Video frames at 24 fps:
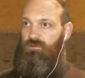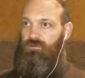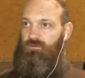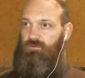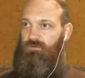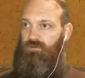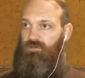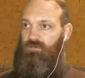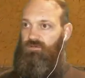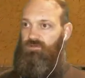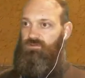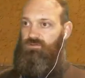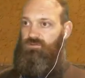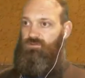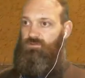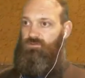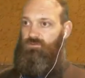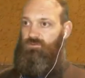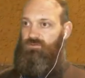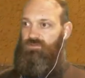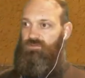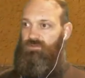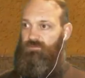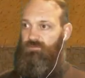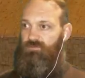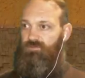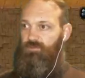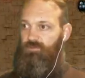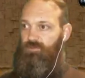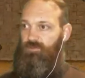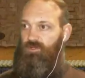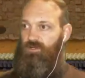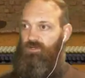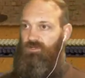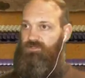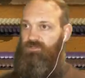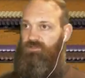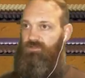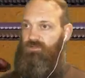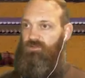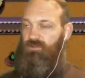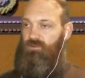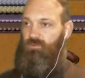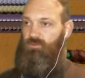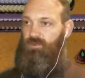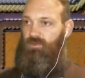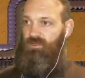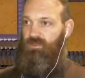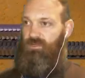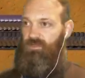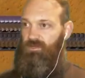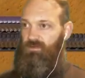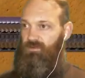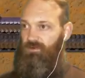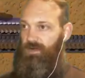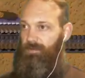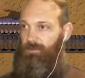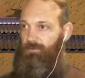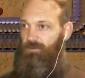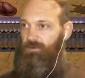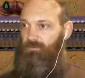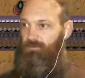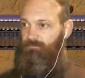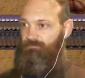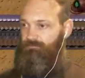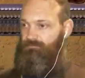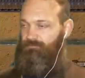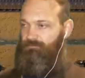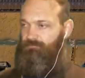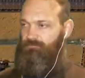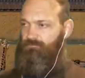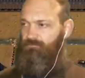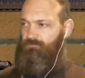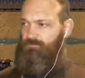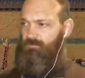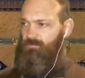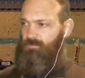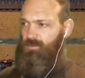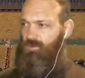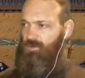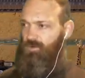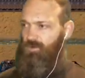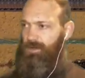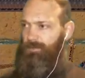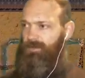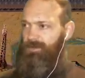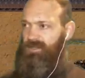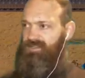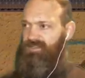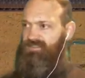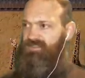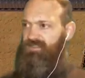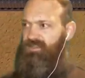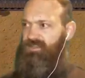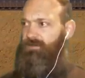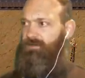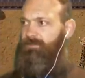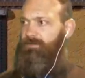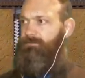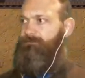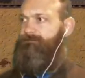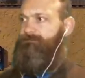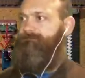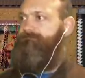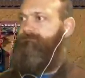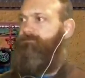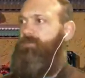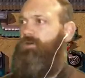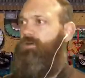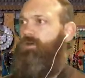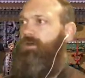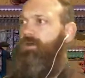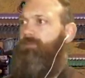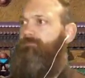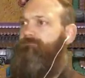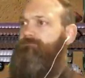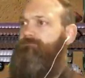into some supplies so that we can grab it as needed. All right.